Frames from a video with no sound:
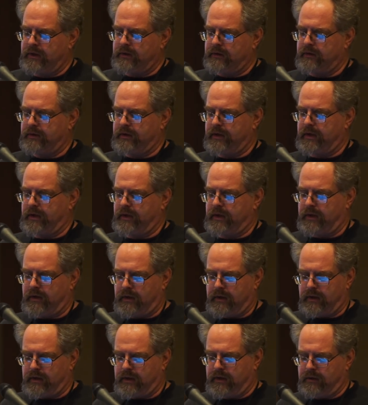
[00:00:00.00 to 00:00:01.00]
the
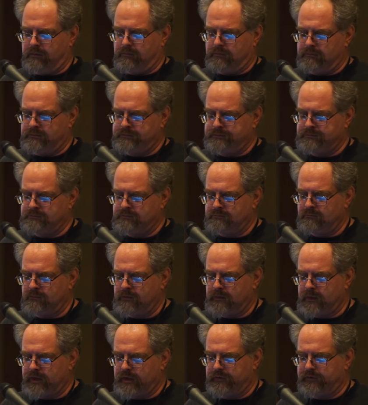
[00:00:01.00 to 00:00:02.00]
um,
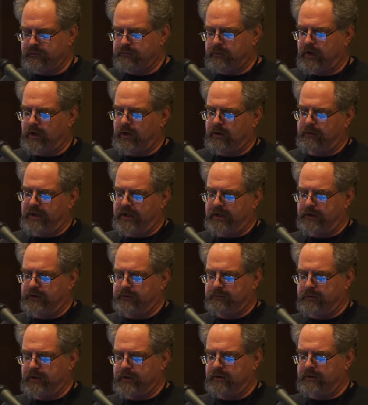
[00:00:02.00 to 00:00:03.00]
supplier
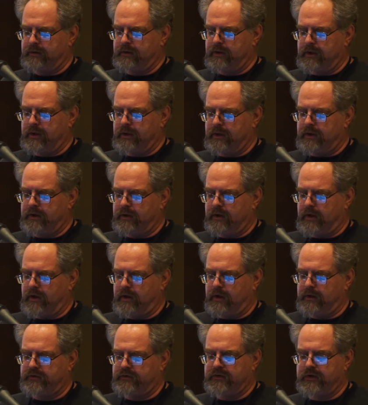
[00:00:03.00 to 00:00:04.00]
management,
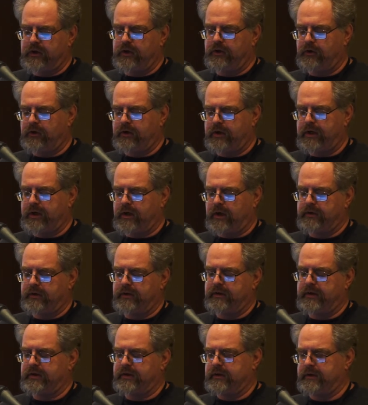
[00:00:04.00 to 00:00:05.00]
uh, security other
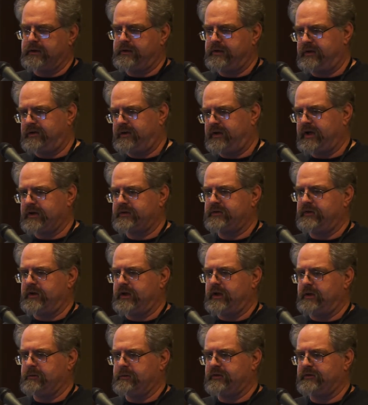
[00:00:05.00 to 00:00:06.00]
than the TTX
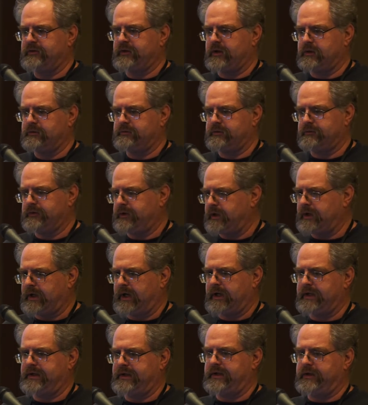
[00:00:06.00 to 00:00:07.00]
team itself, if you've got
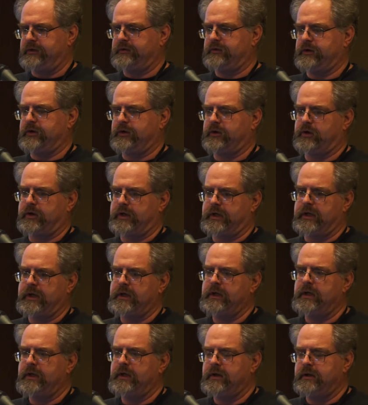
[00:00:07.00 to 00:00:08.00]
IT security
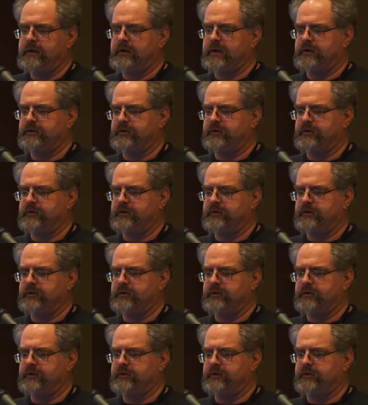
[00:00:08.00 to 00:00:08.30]
that's